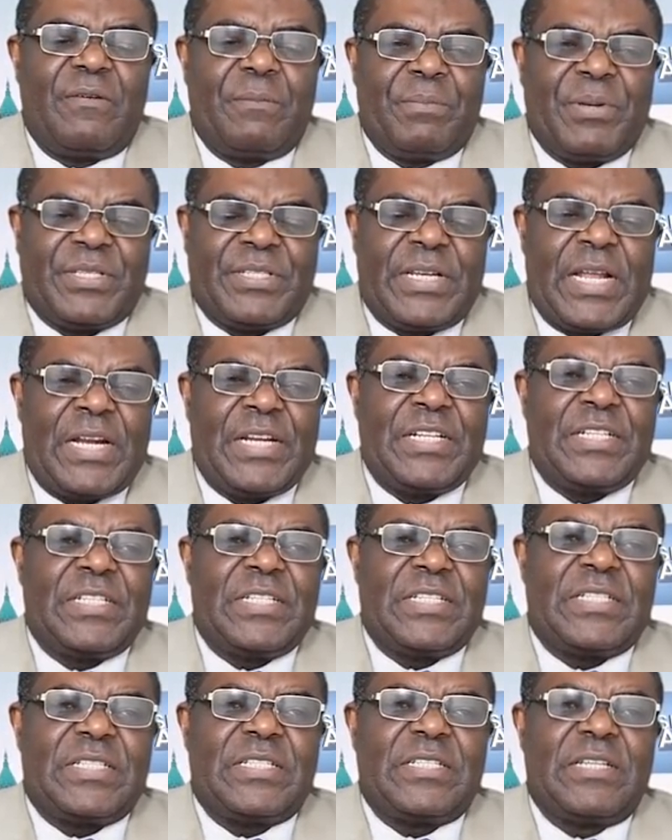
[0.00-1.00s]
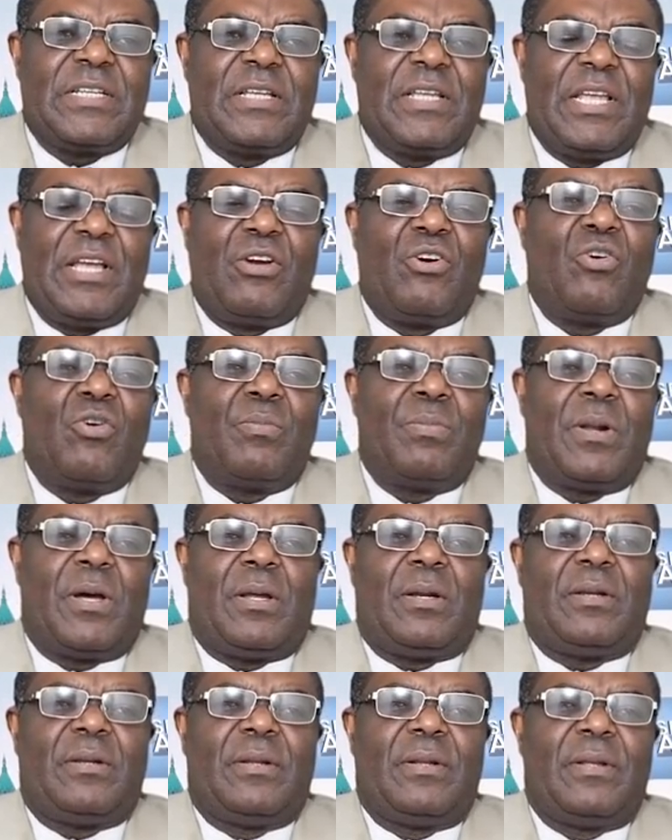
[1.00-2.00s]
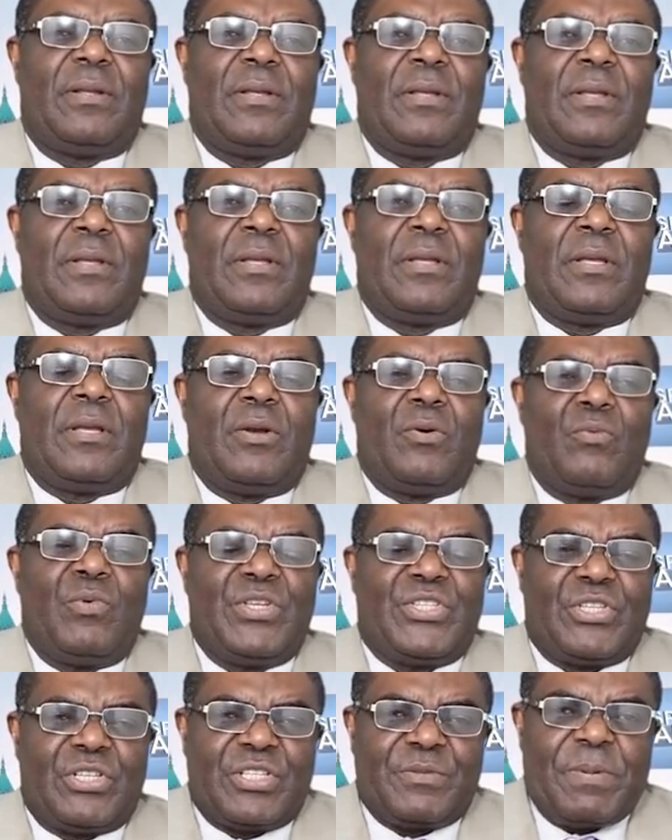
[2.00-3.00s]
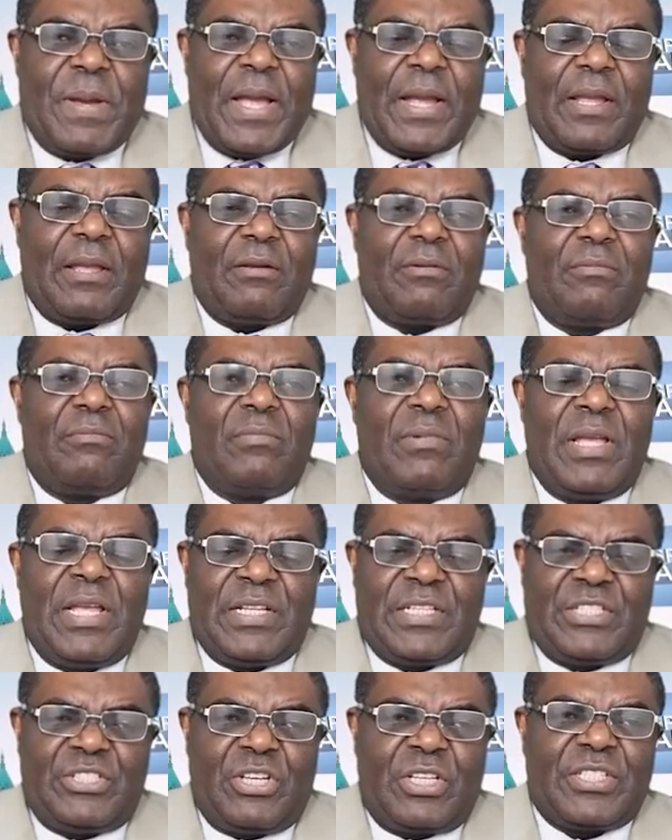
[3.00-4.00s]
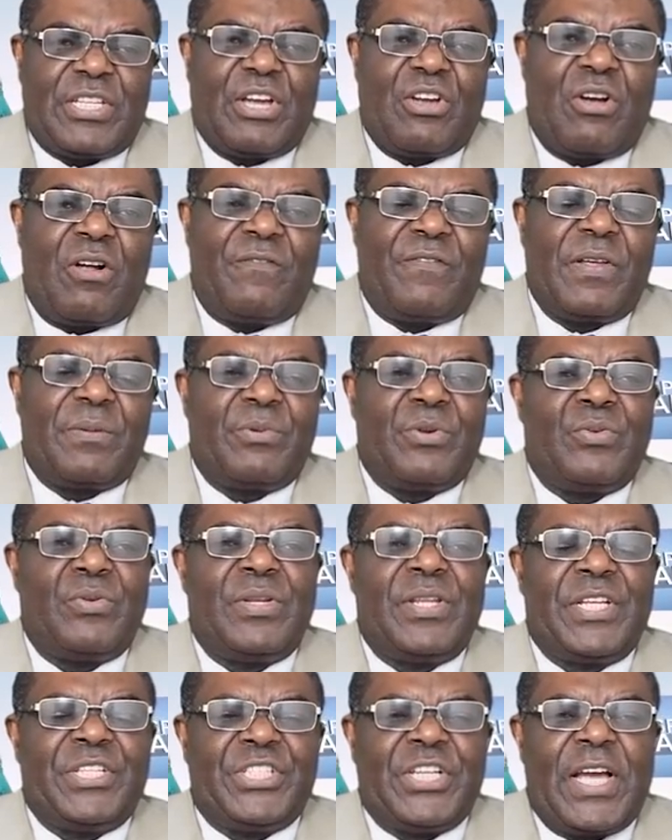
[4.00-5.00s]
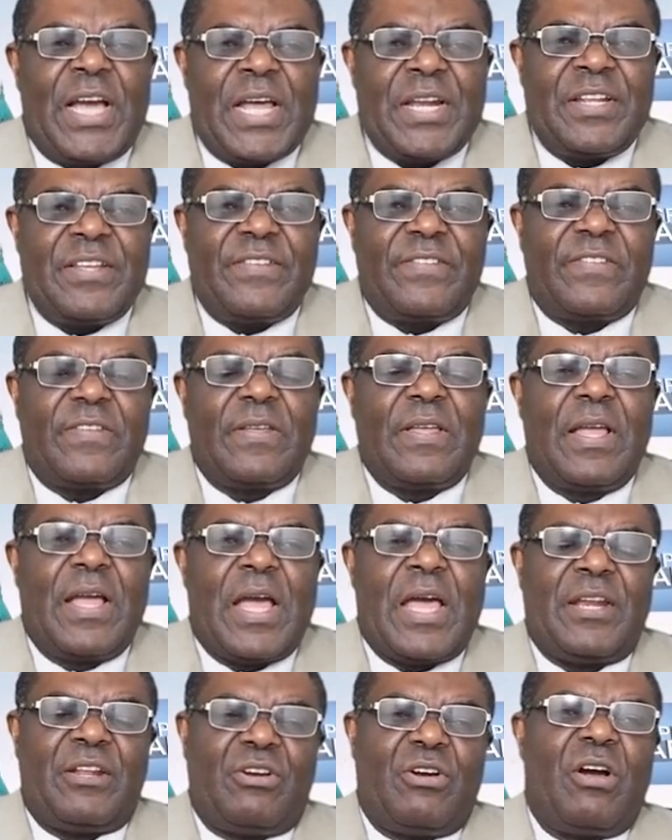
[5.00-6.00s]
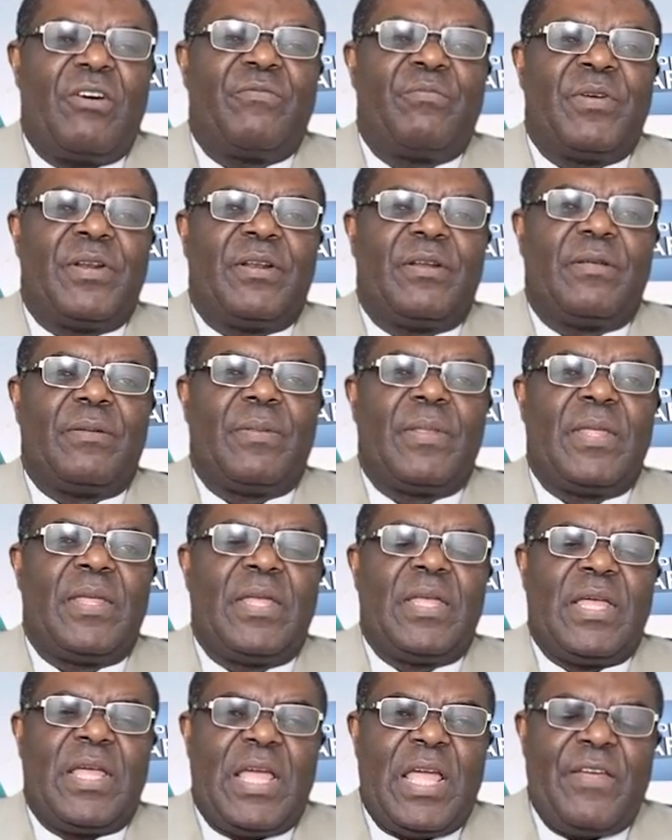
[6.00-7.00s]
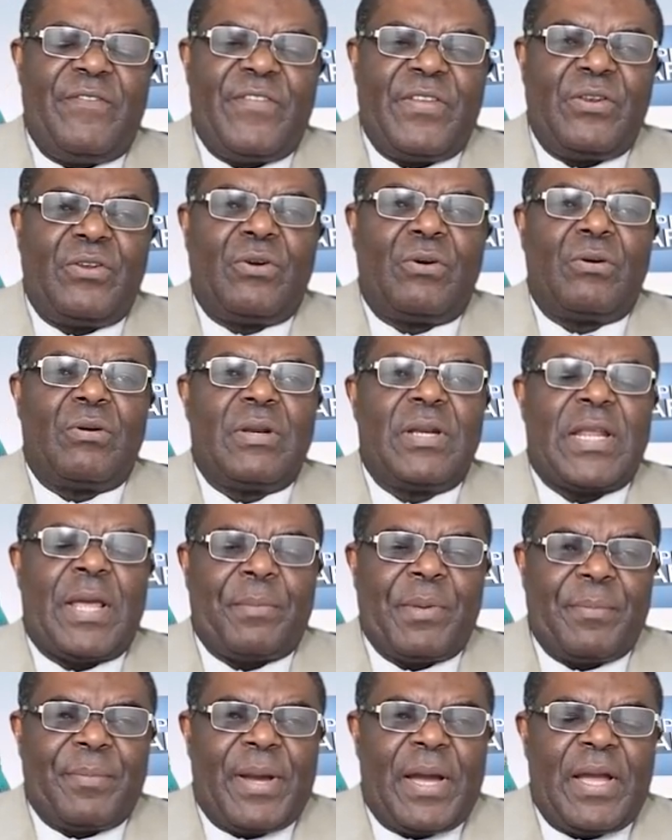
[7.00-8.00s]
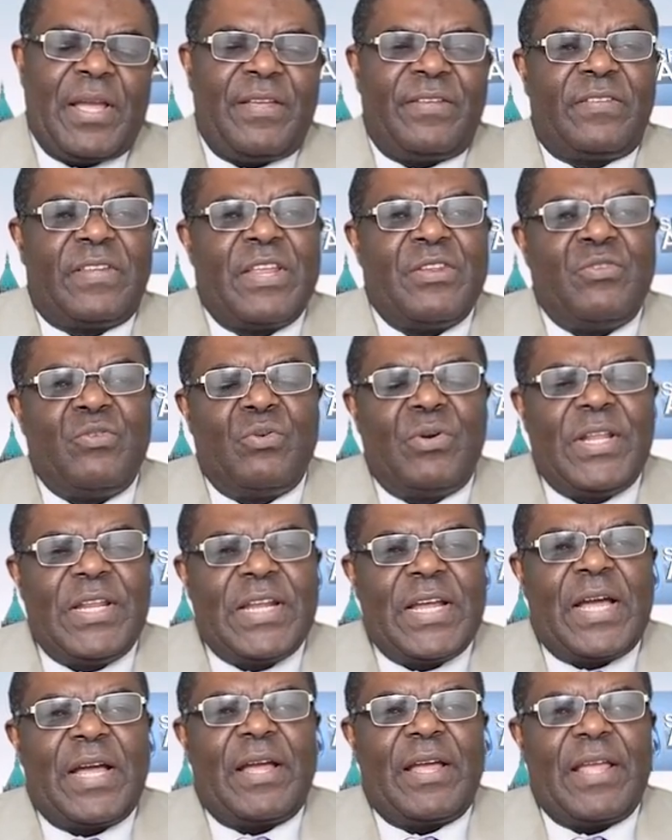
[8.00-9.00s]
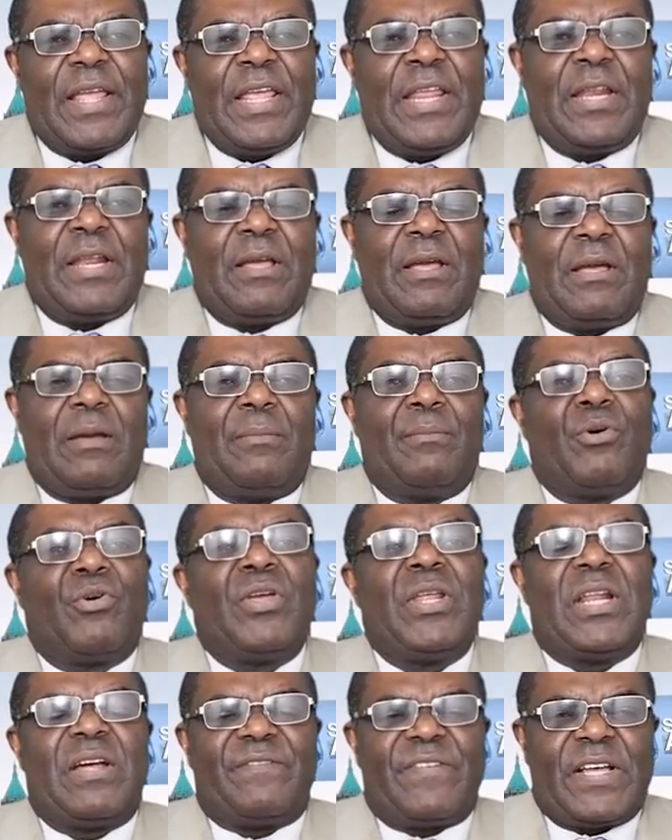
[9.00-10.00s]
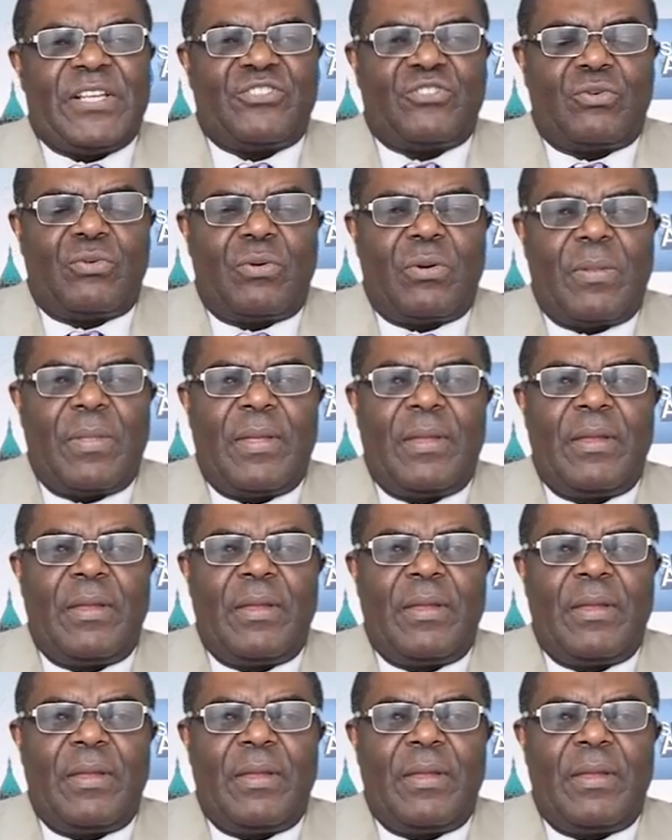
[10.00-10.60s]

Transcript: personalities in cold blood. We suspect it's just a conflict between the jihadists and the government. Even though Damiba is the new leader in Burkina Faso,